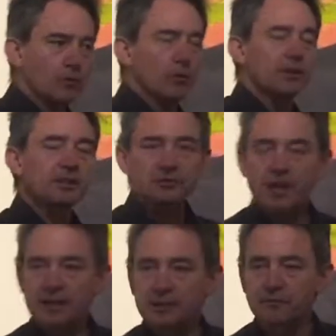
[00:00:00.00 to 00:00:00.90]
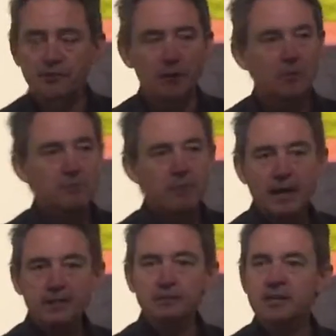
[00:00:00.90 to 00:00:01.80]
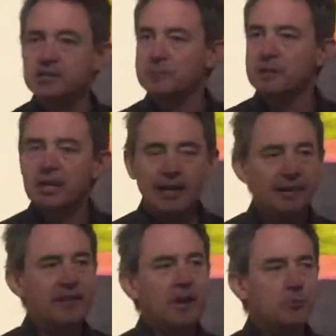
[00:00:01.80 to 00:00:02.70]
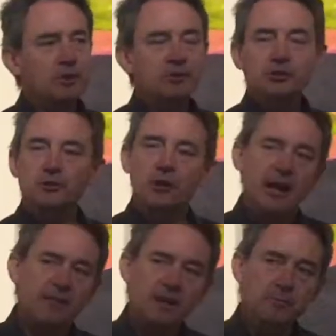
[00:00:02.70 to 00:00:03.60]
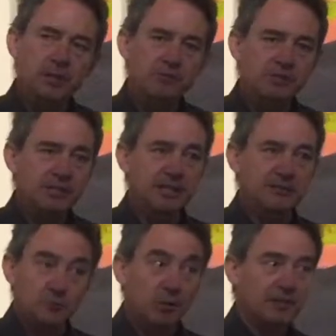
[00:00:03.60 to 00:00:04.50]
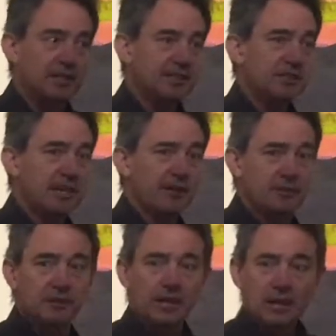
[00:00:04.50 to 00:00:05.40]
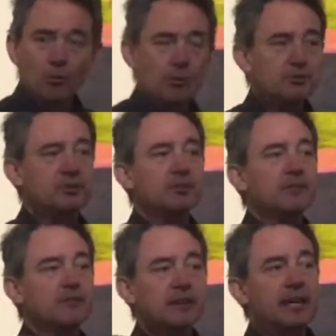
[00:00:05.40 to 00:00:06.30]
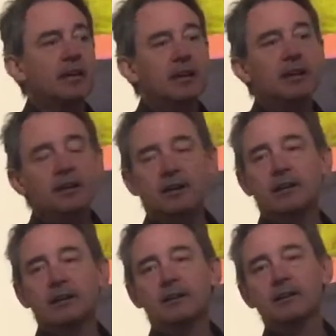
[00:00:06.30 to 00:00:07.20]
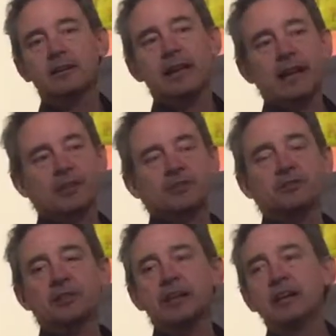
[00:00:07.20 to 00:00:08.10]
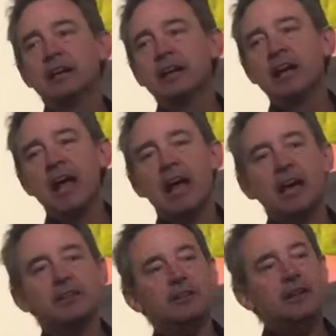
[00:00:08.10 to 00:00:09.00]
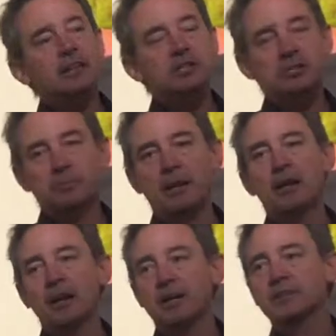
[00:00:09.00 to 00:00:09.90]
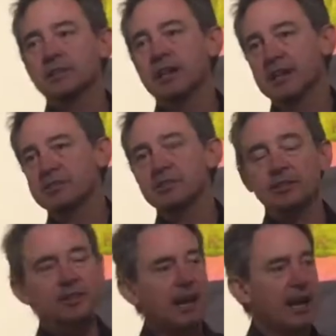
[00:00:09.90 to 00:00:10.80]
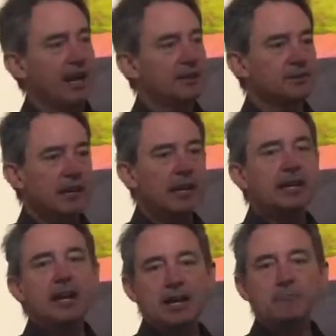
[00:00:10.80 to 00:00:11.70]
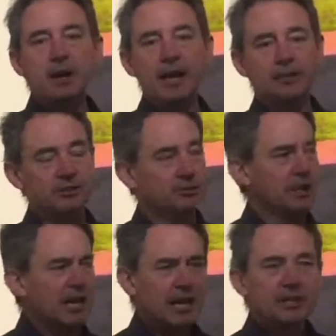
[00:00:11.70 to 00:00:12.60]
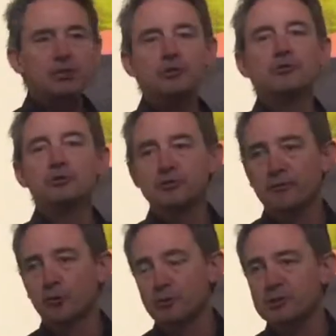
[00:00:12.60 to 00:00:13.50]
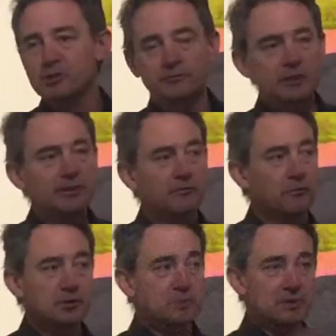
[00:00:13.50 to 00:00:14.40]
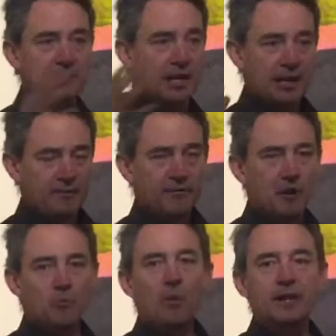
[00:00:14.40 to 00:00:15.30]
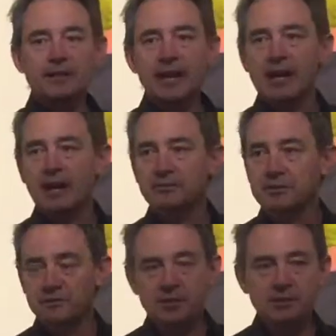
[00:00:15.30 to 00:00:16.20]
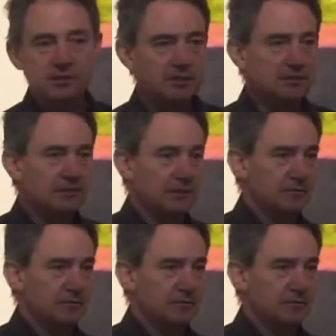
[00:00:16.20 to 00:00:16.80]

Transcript: were extracted from and back to Egypt, and they weren't sure how they'd be received. What they discovered was that their gallantry had inspired the nation, and they came back to a huge force of reinforcements from 1.5 divisions of